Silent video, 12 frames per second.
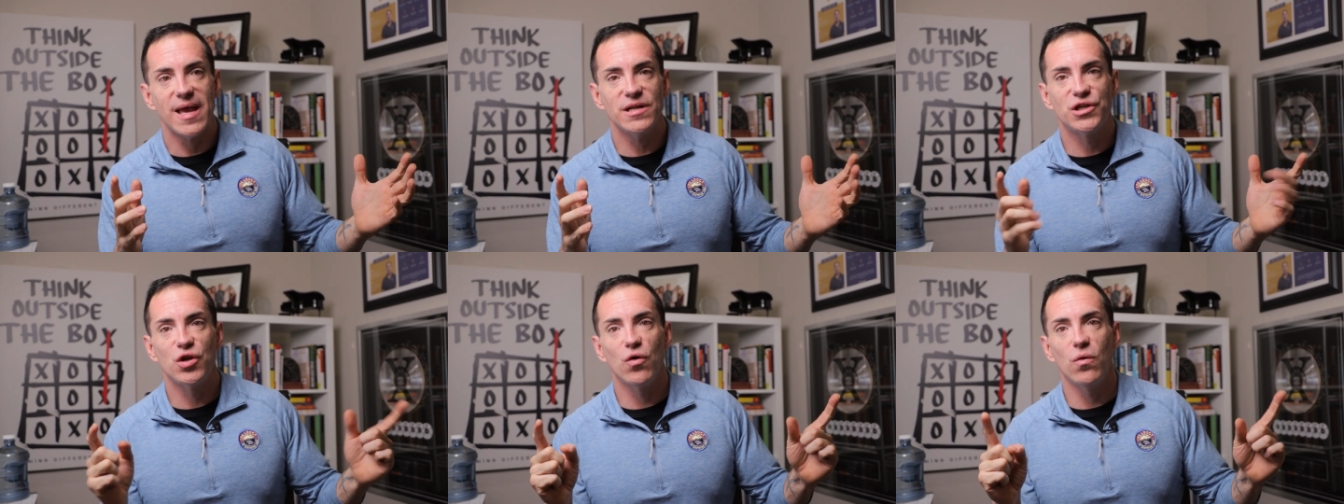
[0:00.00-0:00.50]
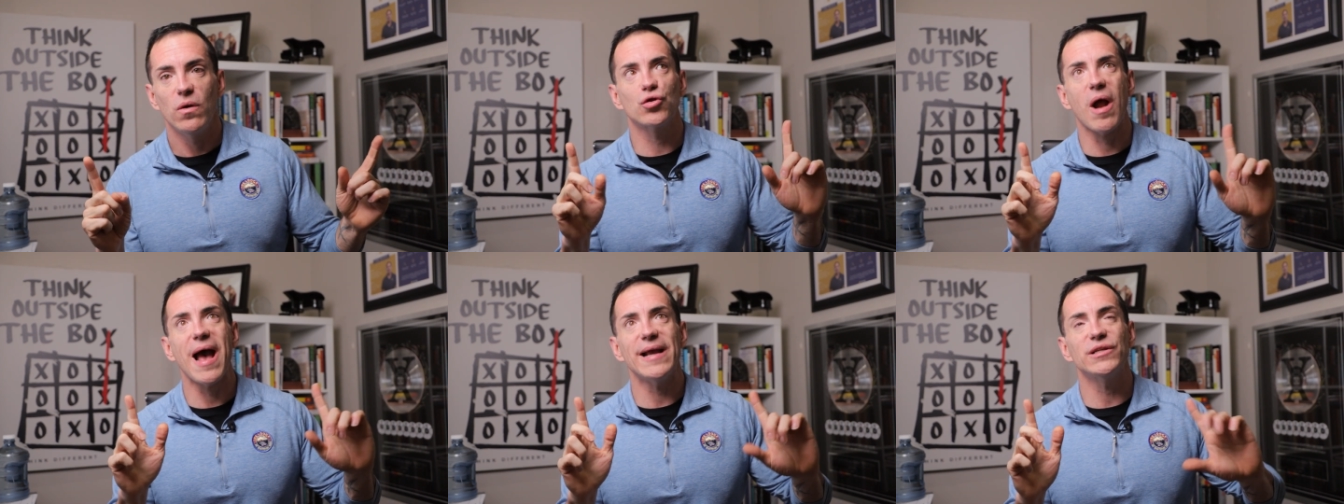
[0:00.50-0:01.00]
into
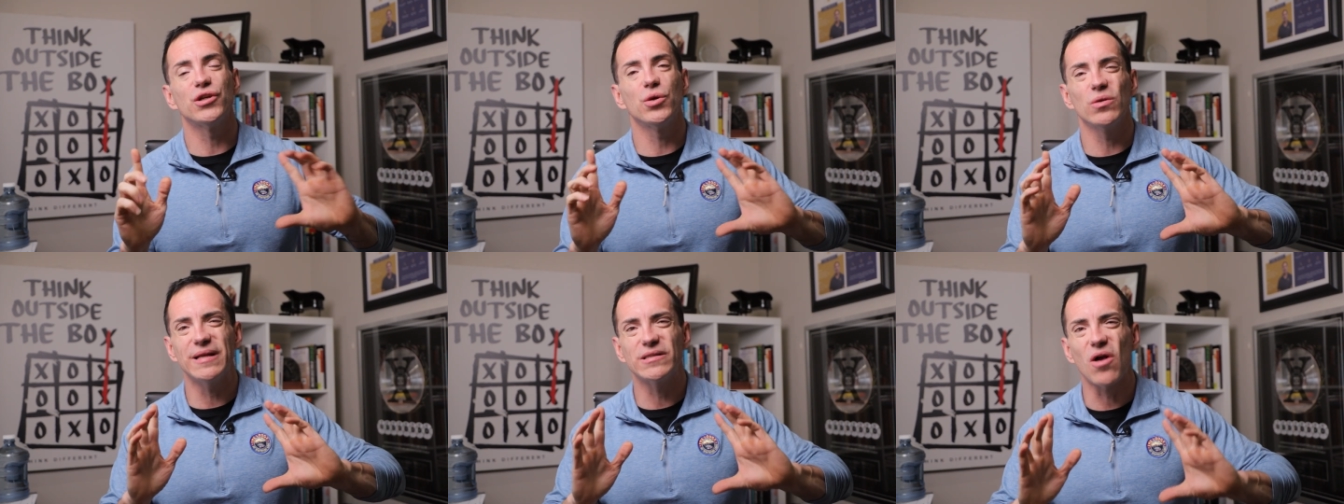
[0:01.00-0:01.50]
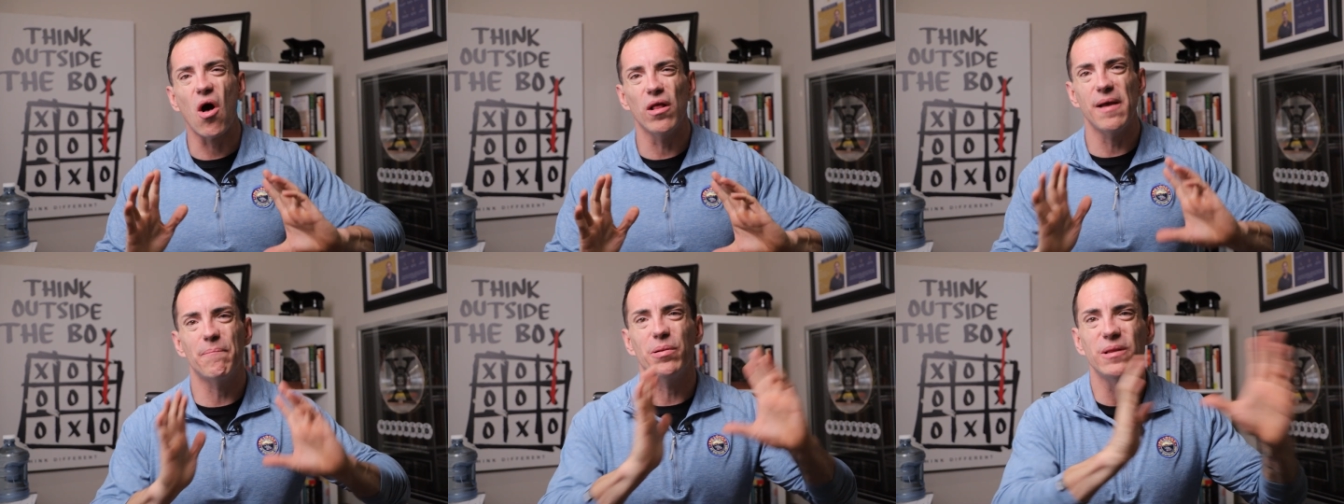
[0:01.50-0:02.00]
trying to, let's
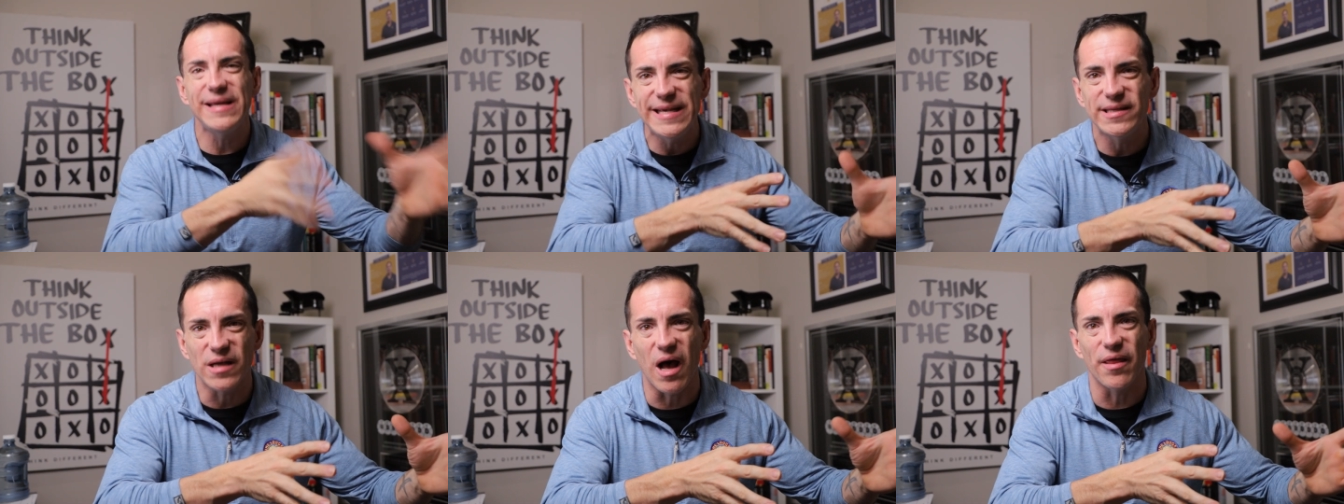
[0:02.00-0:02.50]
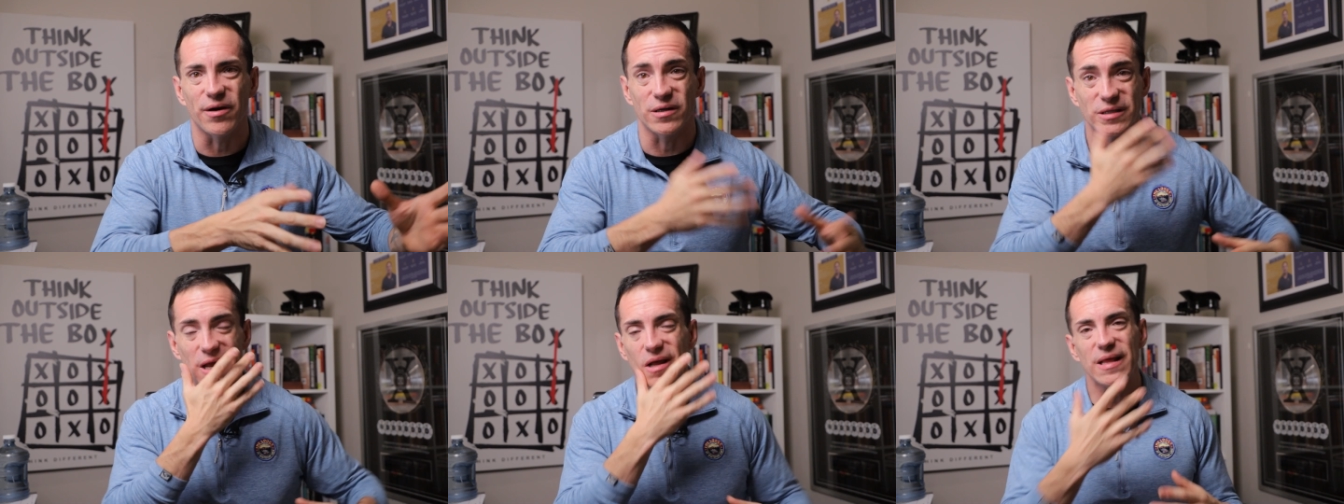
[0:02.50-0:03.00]
call it, please
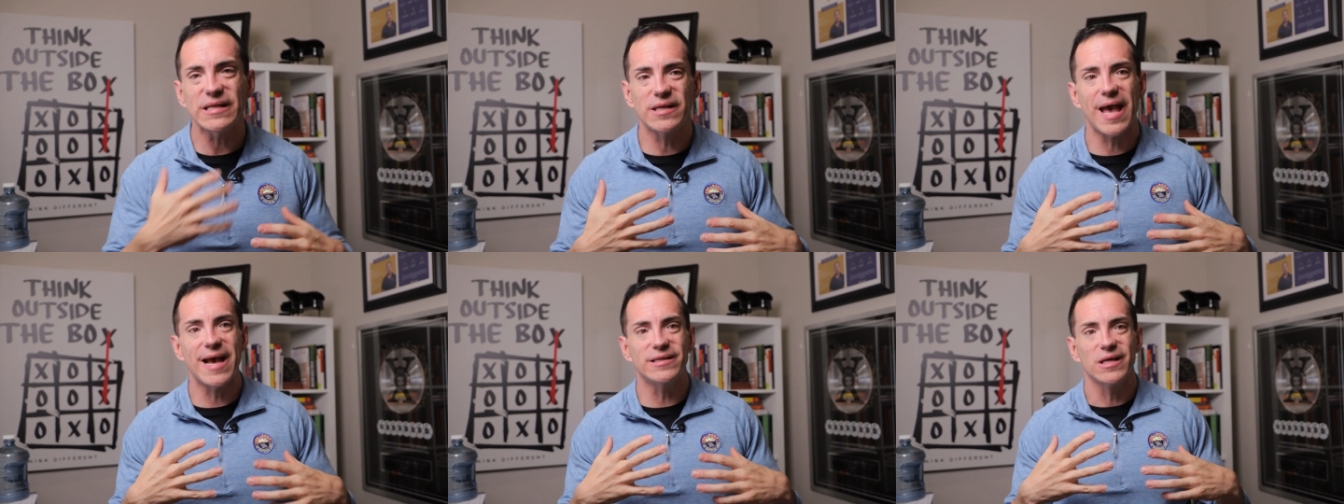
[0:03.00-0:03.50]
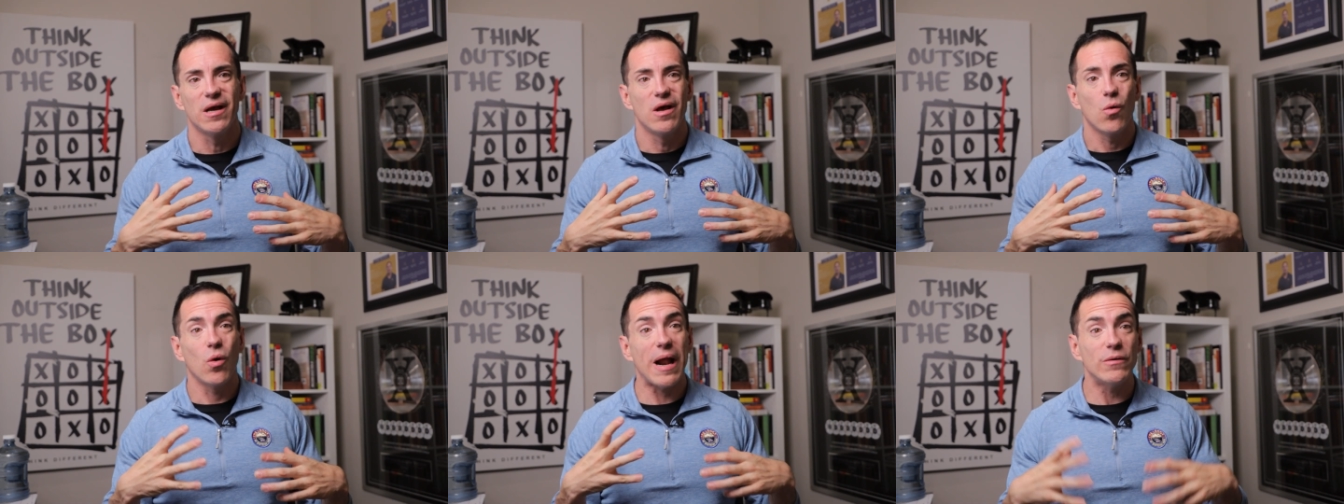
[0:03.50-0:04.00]
others. And in this case,
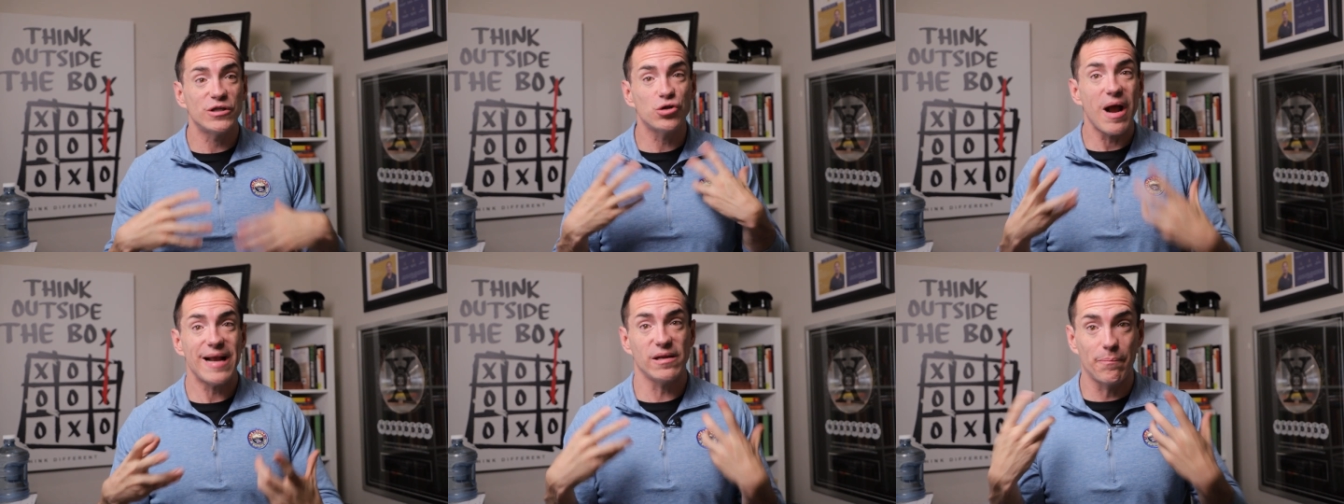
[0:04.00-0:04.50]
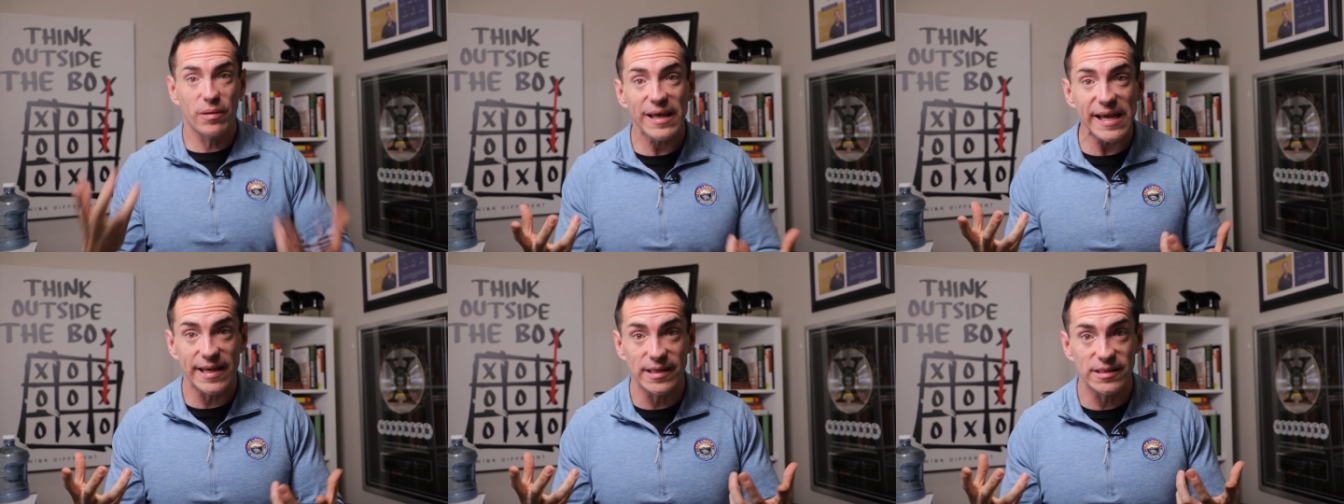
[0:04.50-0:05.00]
what I was trying to
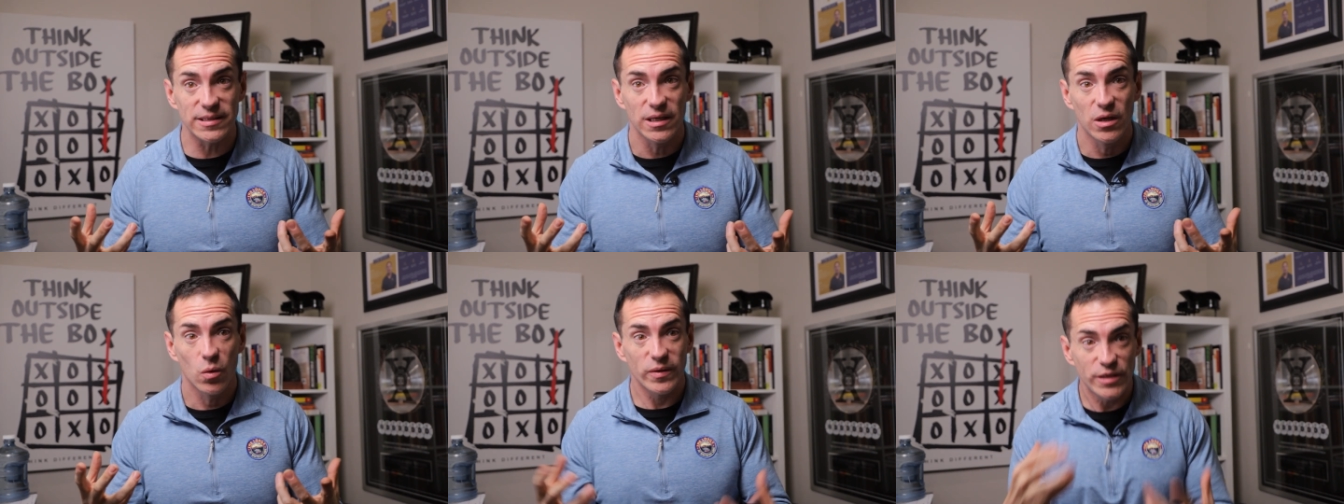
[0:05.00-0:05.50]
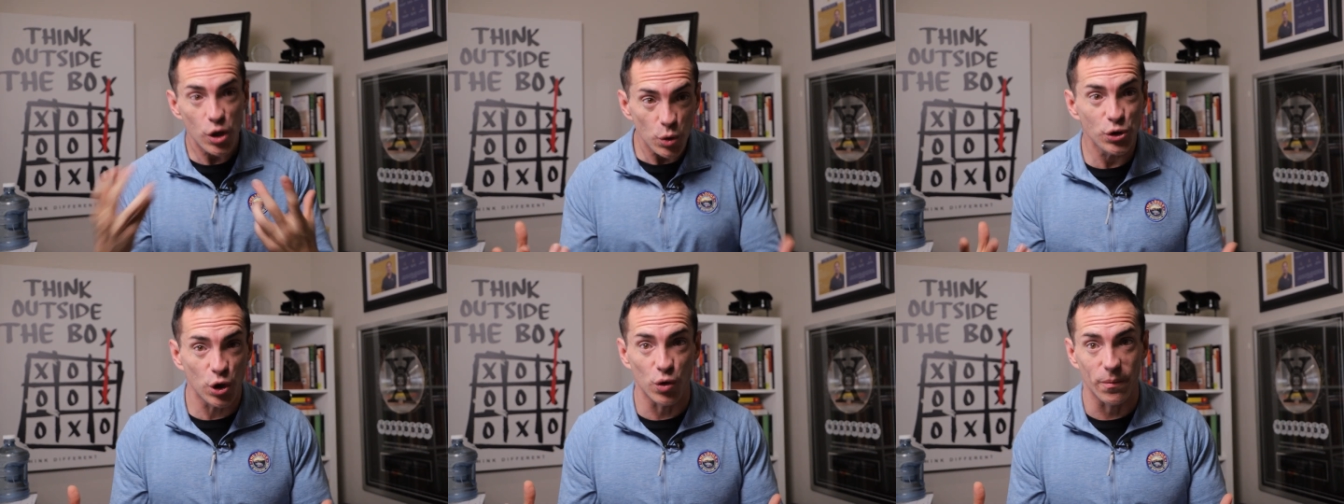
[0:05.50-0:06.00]
please was
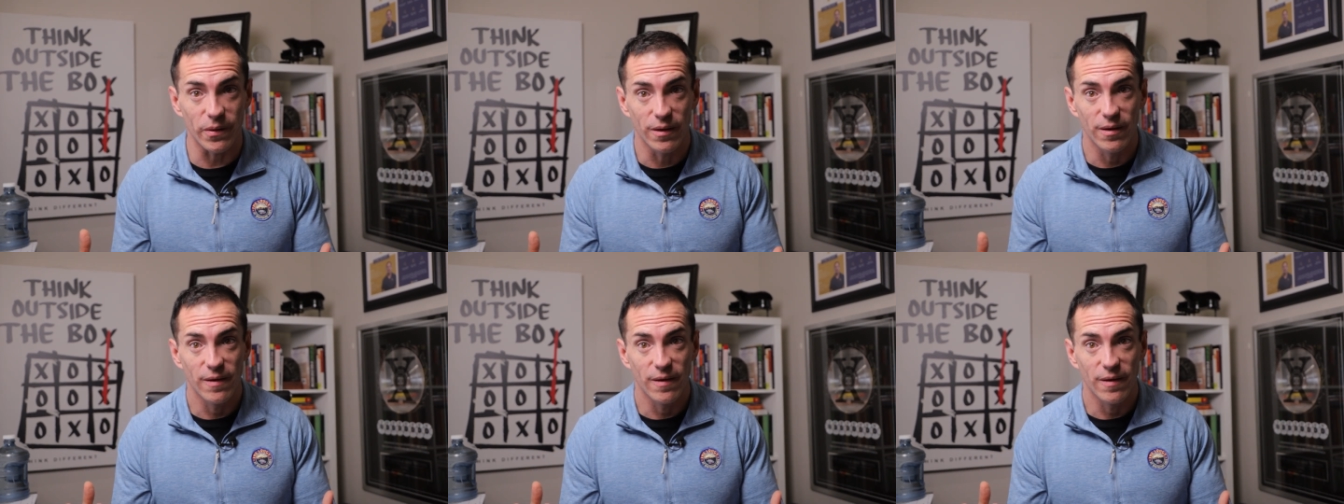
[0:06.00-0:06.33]
YouTube.